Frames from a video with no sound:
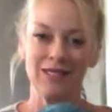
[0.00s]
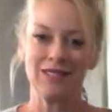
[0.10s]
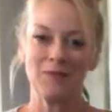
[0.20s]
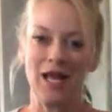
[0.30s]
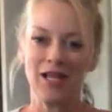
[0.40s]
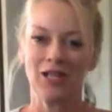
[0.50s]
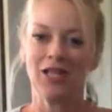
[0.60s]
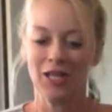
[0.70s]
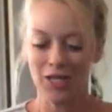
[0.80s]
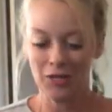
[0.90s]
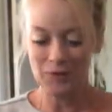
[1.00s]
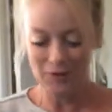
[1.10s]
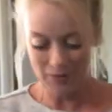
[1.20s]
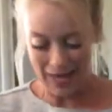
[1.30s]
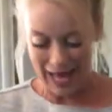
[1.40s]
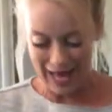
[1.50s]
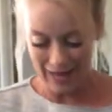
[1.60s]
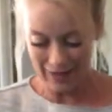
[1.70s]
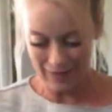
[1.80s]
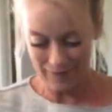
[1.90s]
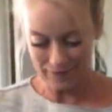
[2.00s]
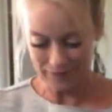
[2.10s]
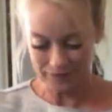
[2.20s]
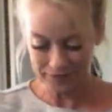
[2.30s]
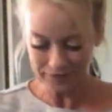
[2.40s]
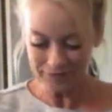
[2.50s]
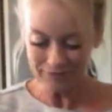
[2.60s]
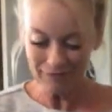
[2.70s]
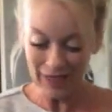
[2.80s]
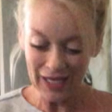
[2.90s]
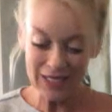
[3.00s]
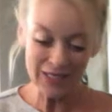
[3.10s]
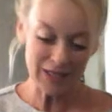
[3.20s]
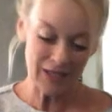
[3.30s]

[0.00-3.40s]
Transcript: is my clothes bag. It's